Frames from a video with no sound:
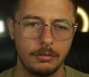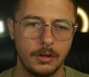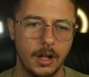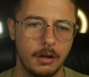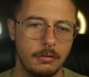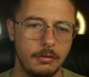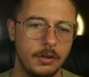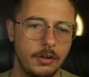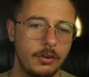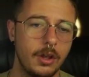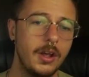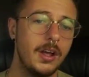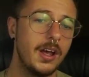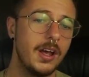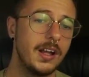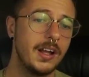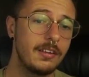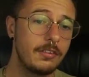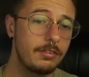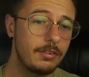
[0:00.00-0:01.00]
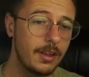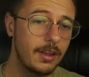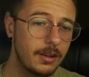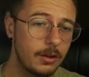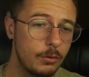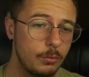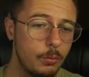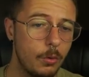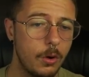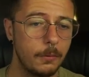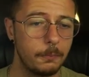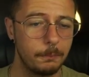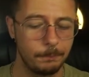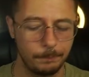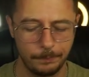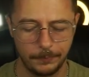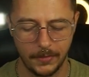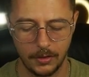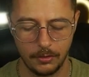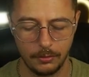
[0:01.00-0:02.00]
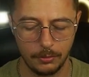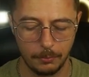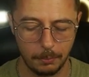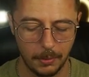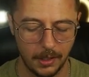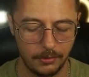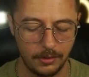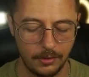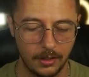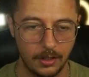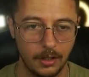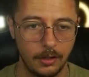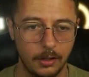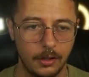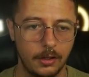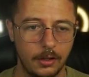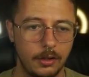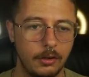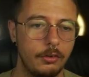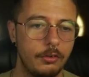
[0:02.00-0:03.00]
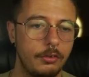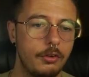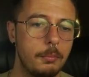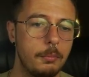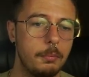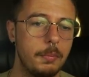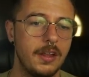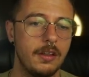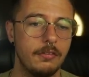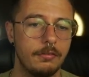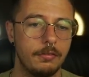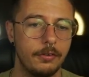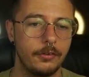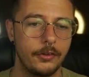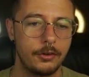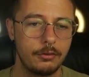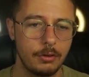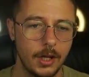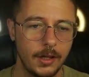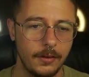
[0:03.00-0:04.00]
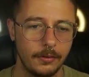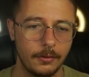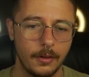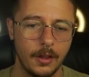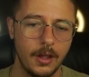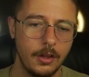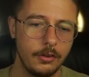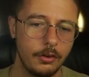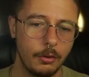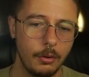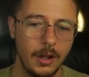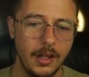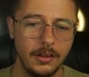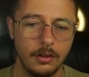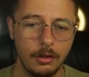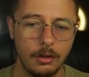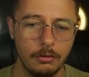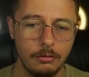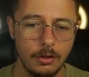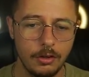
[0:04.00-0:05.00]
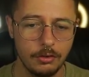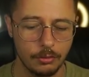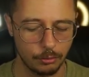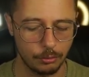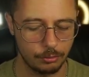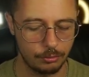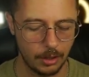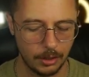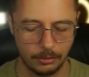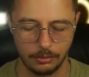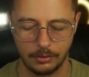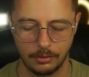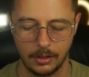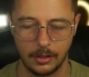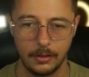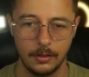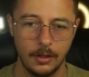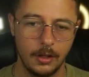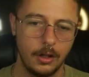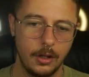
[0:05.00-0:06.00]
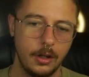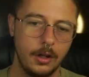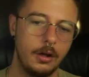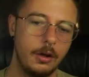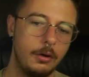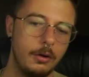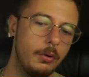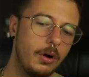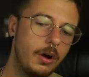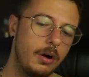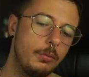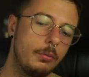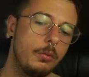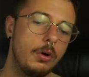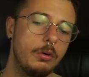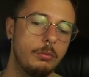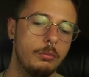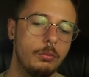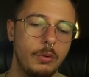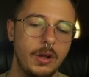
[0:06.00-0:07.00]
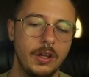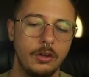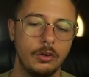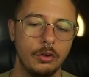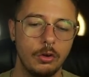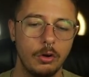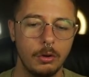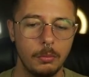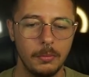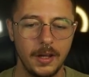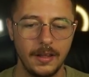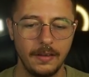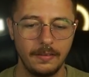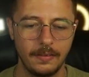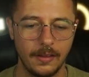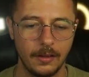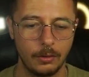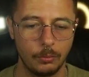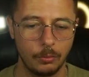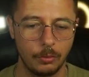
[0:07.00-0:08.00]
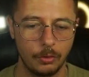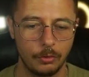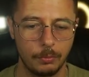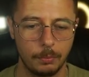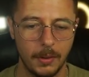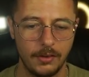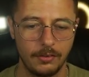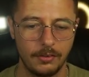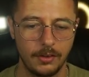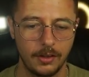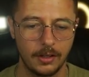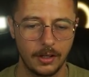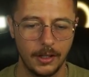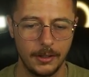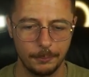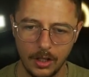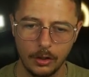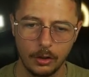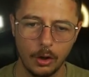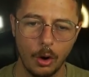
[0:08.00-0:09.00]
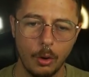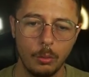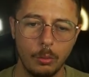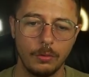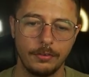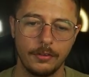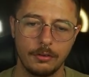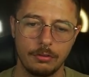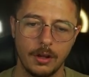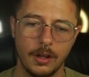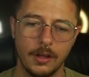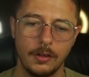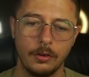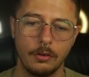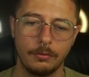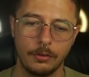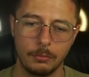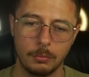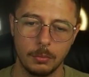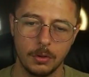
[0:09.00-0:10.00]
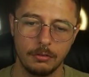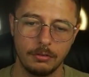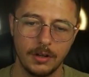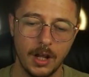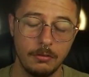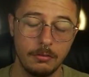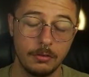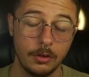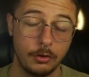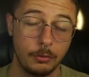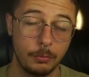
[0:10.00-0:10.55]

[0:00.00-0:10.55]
average, and the second one is basically going to be for the trend. So in the original strategy, what we normally did was basically go with the trend of this moving average,